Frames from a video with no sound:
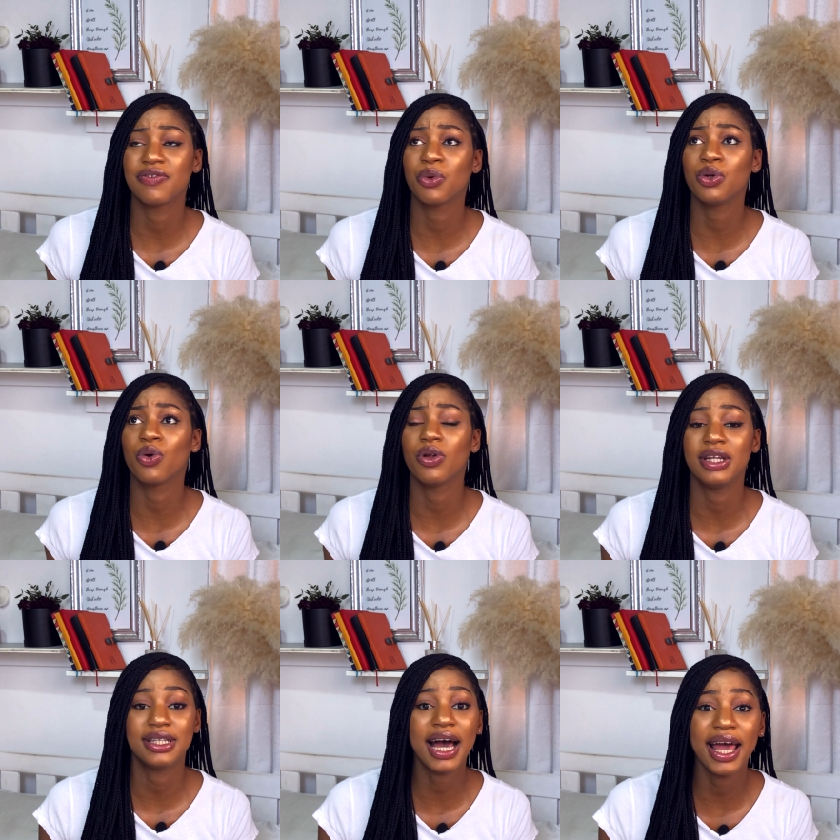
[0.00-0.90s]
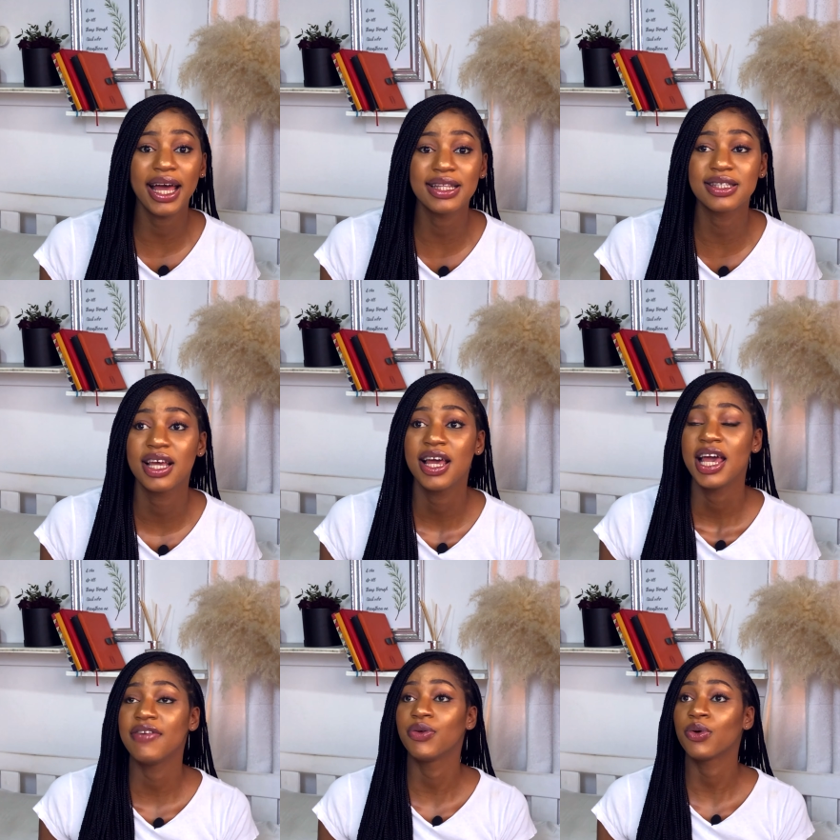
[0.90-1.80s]
If you want to go on a diet,
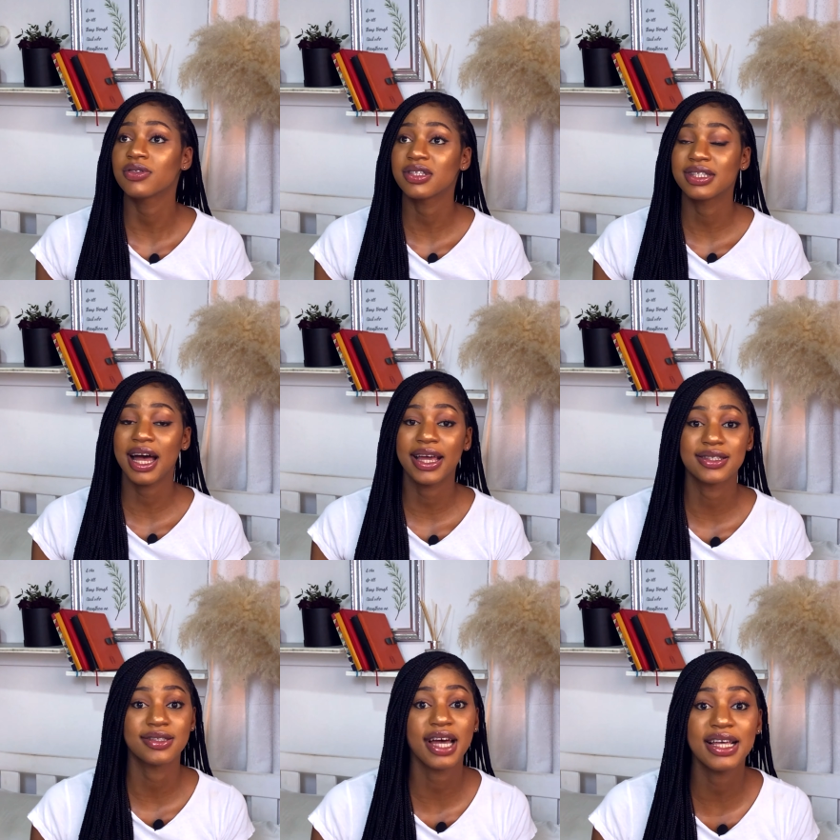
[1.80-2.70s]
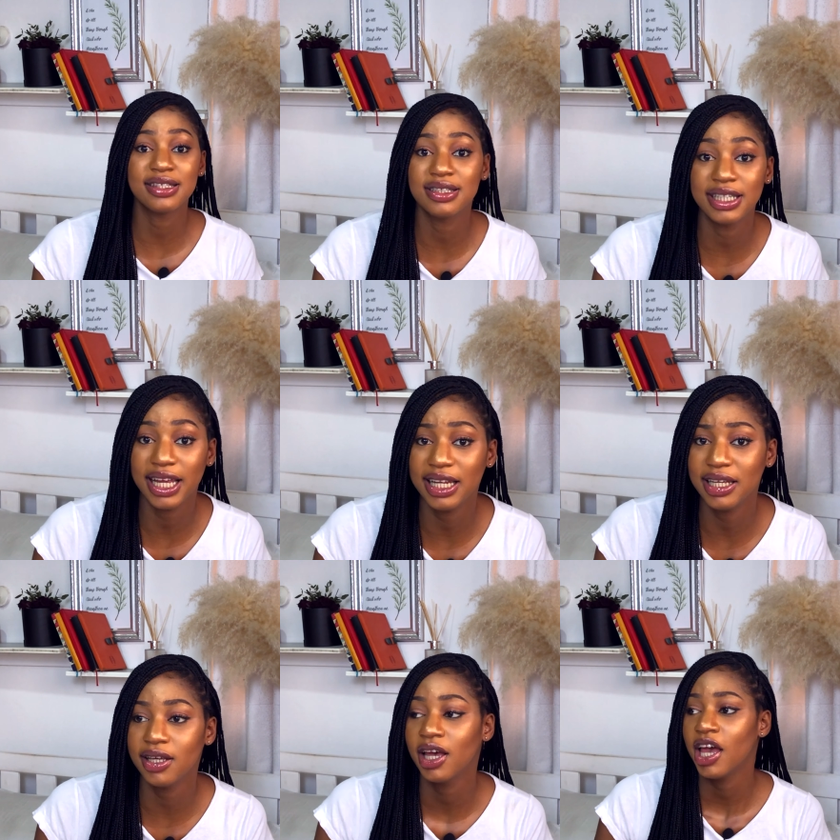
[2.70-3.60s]
if you want to start exercising
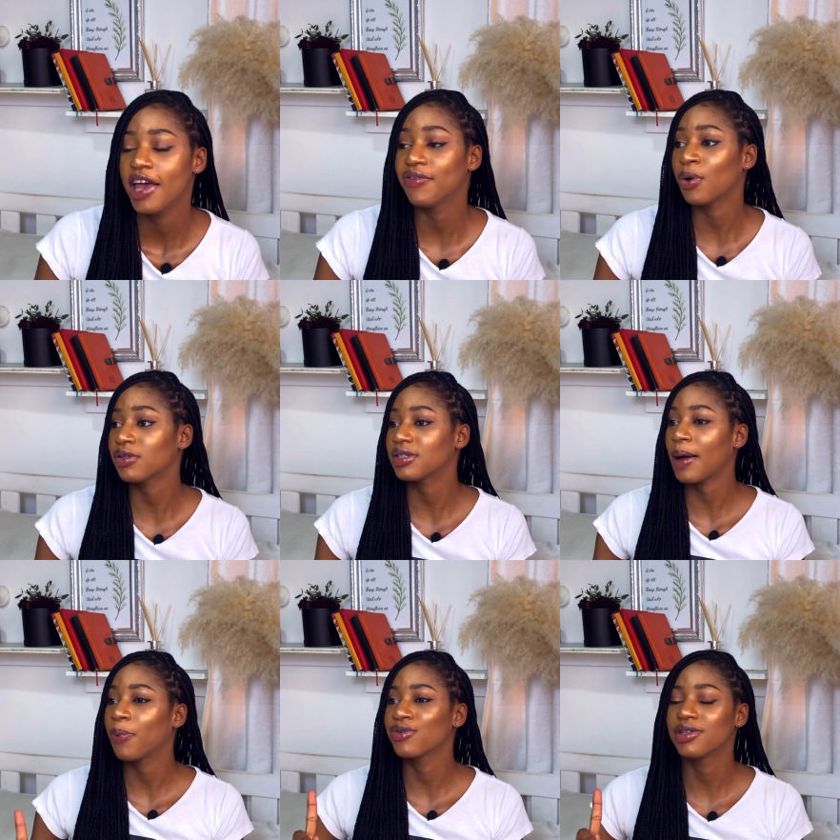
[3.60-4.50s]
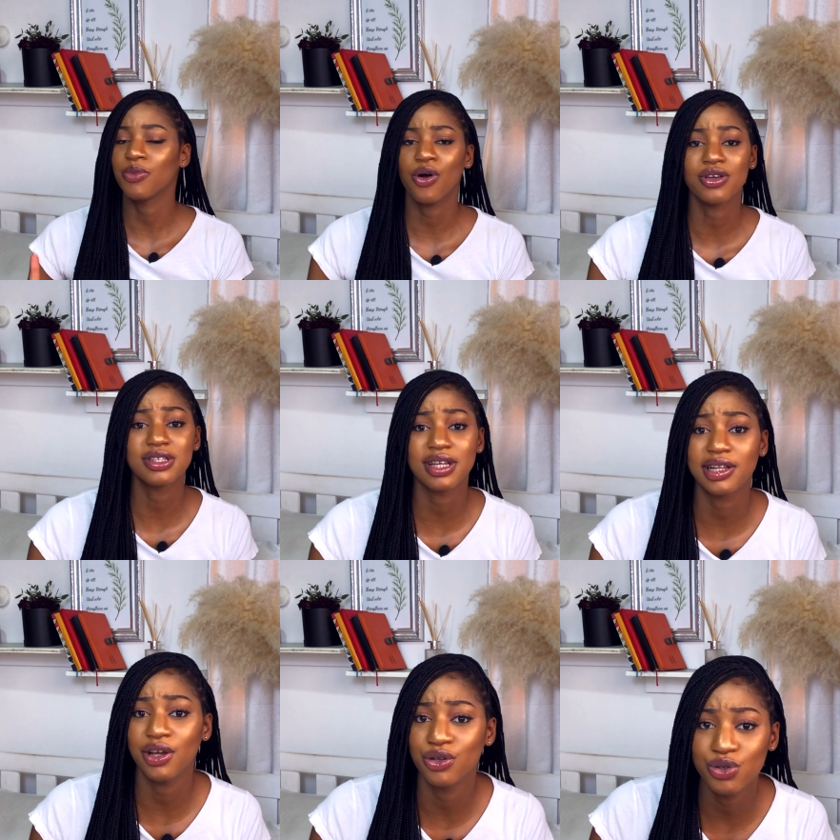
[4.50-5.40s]
daily, if you want to start posting more
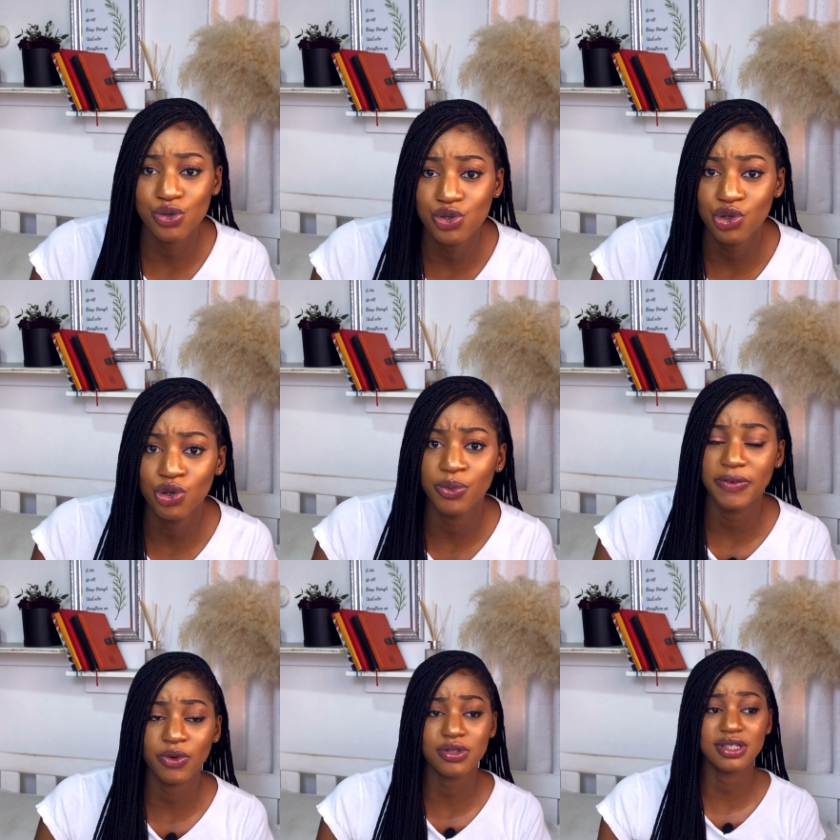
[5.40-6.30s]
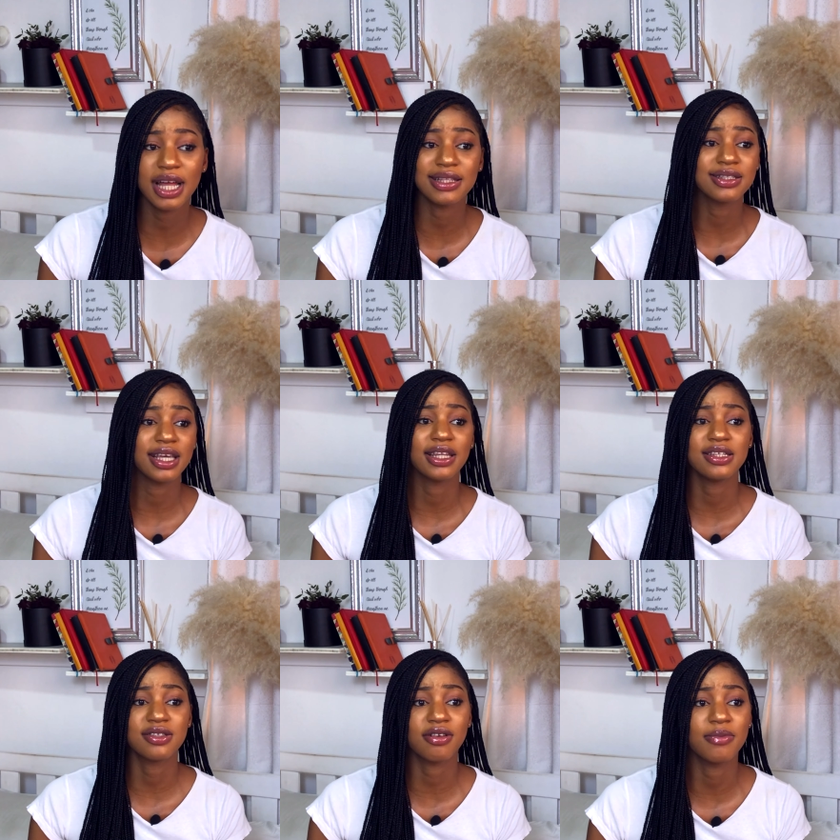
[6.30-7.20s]
consistently on YouTube, if you want to start taking
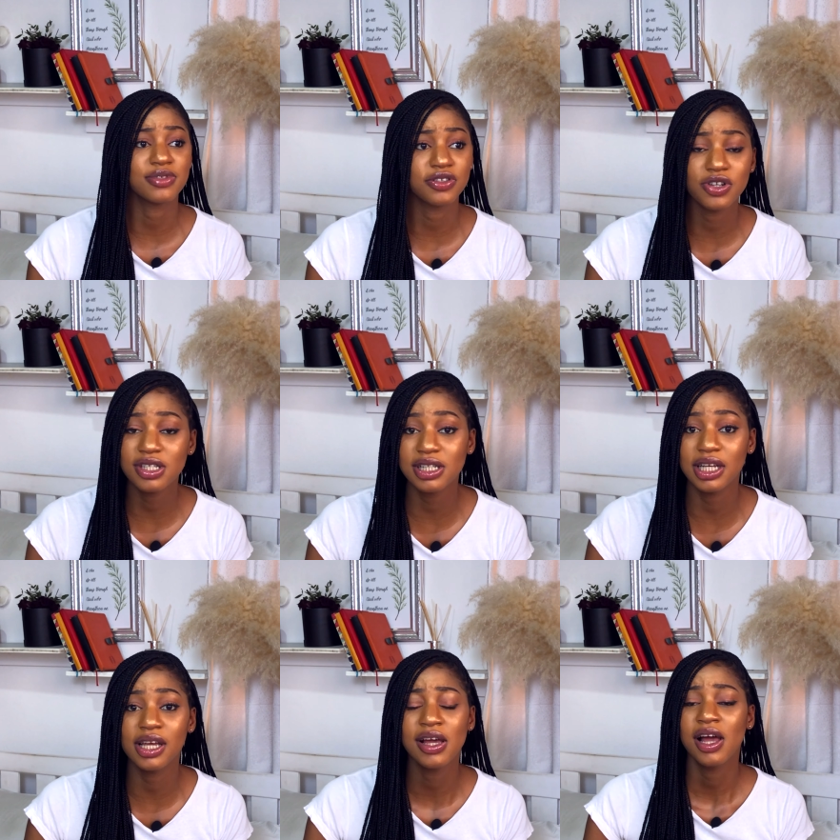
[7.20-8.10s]
Instagram seriously,